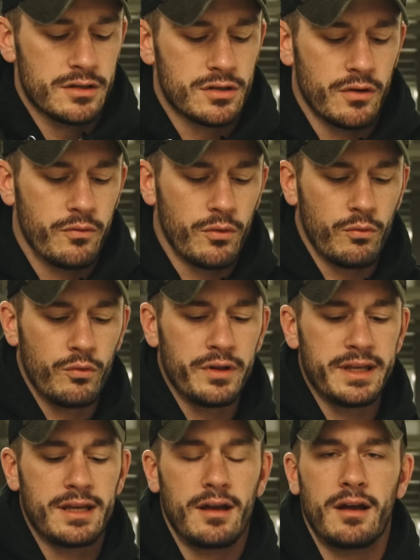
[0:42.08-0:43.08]
So if we're
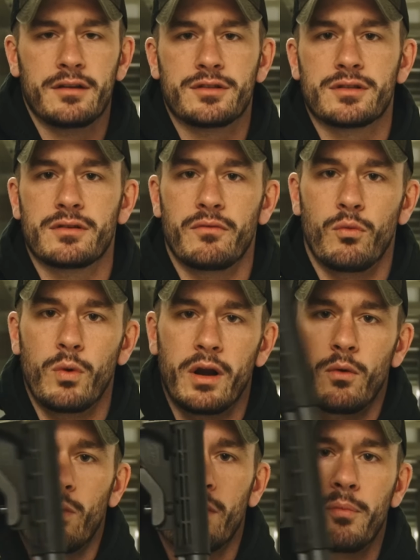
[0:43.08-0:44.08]
really conscious of
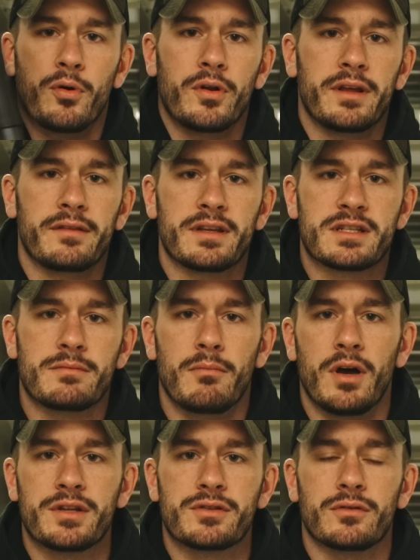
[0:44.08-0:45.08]
where we're putting this
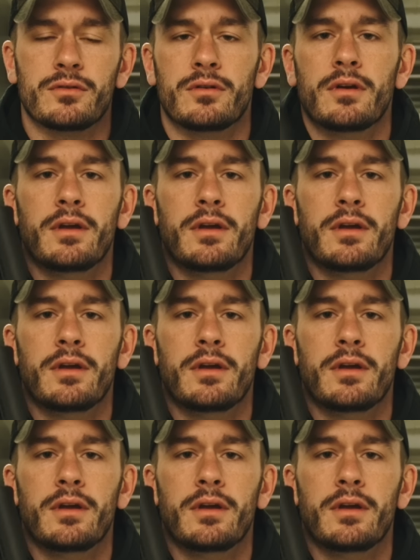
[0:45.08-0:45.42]
muzzle